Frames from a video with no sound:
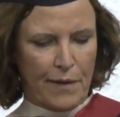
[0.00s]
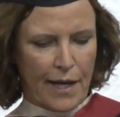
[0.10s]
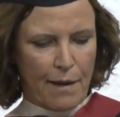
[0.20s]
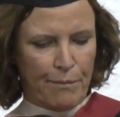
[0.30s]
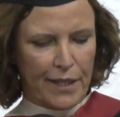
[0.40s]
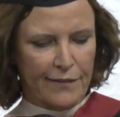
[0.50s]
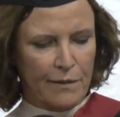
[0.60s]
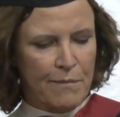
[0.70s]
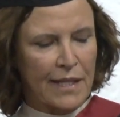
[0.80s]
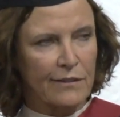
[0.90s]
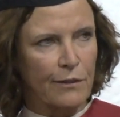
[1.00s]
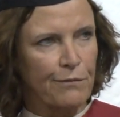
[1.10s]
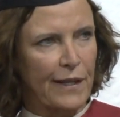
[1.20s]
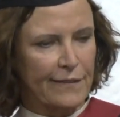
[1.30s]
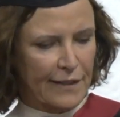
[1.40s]
but as a means of
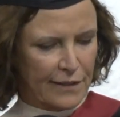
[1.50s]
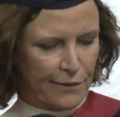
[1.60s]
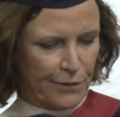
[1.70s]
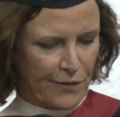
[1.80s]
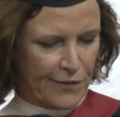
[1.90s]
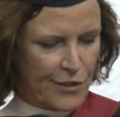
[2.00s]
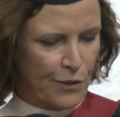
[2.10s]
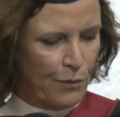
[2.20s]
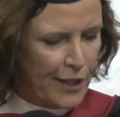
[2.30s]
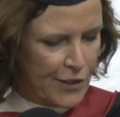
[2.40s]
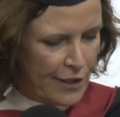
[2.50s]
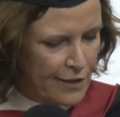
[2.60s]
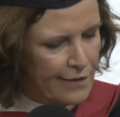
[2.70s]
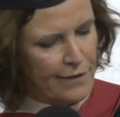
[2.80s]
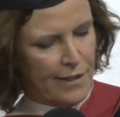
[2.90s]
facing different
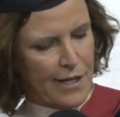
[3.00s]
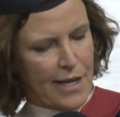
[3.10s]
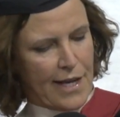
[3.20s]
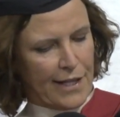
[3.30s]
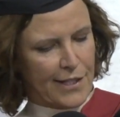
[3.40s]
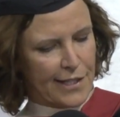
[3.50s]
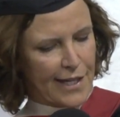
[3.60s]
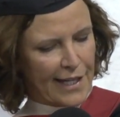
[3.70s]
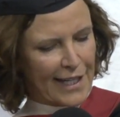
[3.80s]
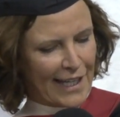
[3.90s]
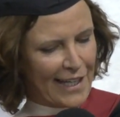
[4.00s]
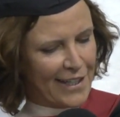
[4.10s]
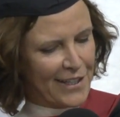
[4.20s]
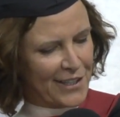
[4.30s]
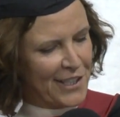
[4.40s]
situations. And she
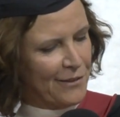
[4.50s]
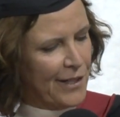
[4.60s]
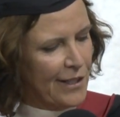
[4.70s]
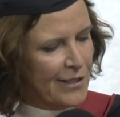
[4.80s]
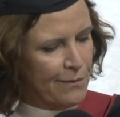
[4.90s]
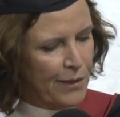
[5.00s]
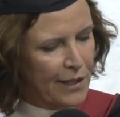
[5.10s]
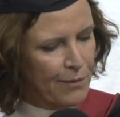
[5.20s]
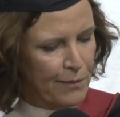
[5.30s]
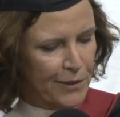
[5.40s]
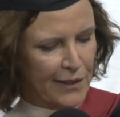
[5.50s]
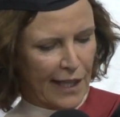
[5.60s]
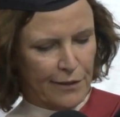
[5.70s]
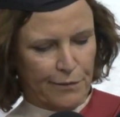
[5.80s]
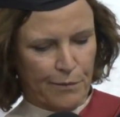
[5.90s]
dedicated her career to bringing people
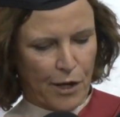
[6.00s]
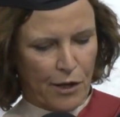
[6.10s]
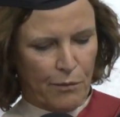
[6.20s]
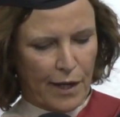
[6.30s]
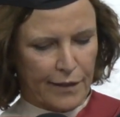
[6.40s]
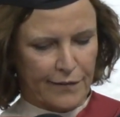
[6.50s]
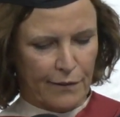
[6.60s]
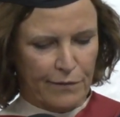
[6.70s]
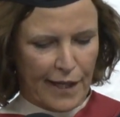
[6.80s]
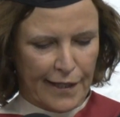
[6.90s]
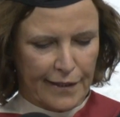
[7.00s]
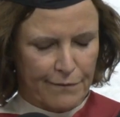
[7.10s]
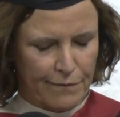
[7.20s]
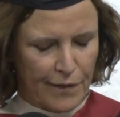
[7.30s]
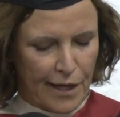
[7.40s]
together from all walks of
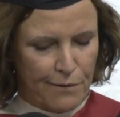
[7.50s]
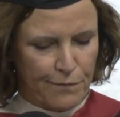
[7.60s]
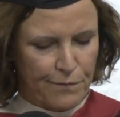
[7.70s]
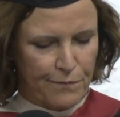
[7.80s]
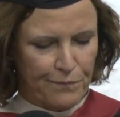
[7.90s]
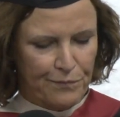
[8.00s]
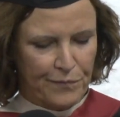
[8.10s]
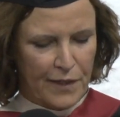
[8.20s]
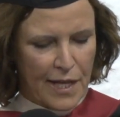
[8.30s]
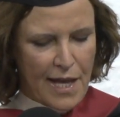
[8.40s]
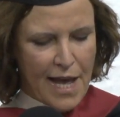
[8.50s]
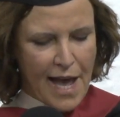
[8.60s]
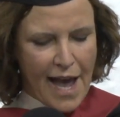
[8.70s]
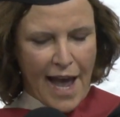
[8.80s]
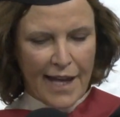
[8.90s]
life.
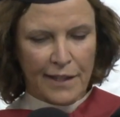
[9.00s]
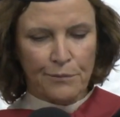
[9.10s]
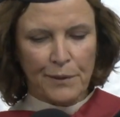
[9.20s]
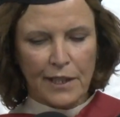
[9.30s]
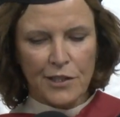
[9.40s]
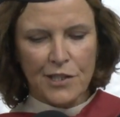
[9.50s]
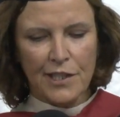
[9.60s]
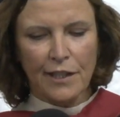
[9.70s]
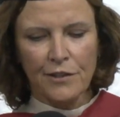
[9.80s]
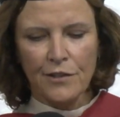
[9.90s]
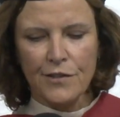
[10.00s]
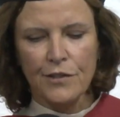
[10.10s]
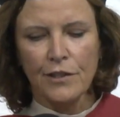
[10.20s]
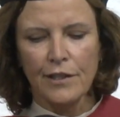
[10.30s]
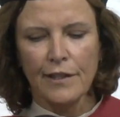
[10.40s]
And it's because she
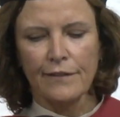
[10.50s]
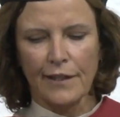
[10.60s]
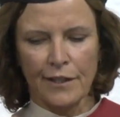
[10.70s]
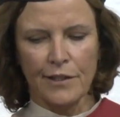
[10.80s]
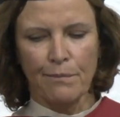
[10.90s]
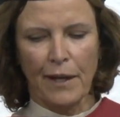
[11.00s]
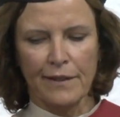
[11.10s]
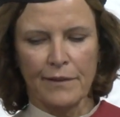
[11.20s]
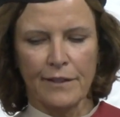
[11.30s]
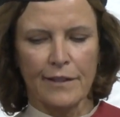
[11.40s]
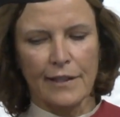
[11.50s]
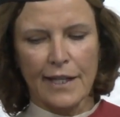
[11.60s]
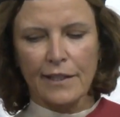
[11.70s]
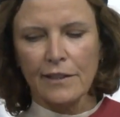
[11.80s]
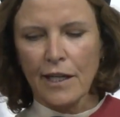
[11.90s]
understood this interdependent
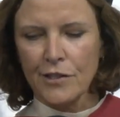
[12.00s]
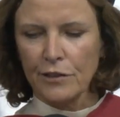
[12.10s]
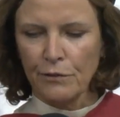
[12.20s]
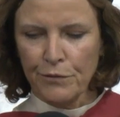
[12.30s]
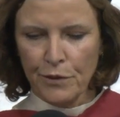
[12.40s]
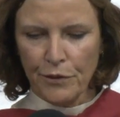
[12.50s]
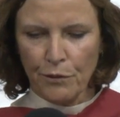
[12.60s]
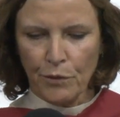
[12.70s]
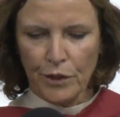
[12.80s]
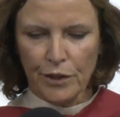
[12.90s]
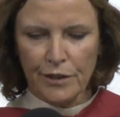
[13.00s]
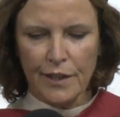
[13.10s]
ecological view of the world